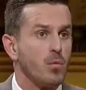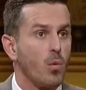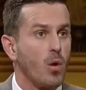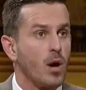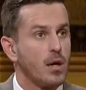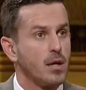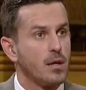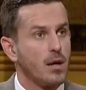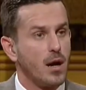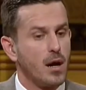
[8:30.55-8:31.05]

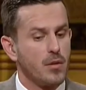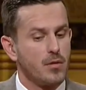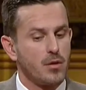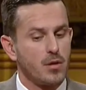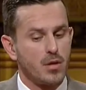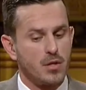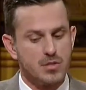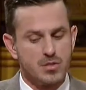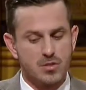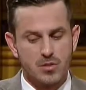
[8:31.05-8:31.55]
One other
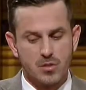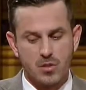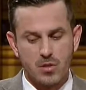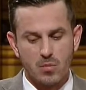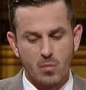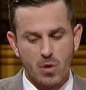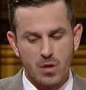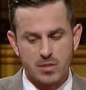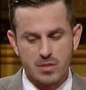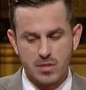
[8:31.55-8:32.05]

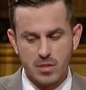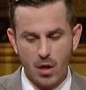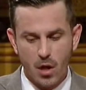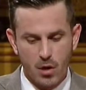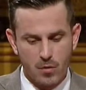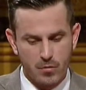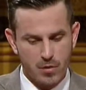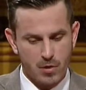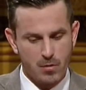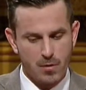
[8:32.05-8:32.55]
concern was the
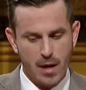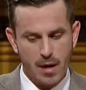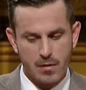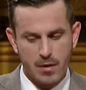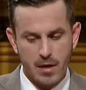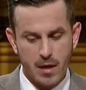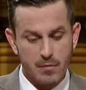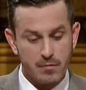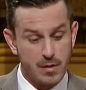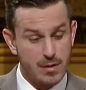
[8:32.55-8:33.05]

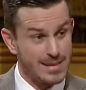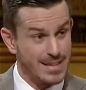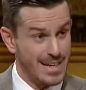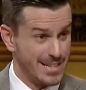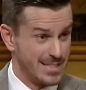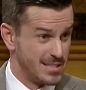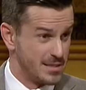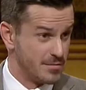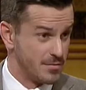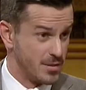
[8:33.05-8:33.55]
overcrowding of
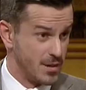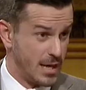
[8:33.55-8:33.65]
elective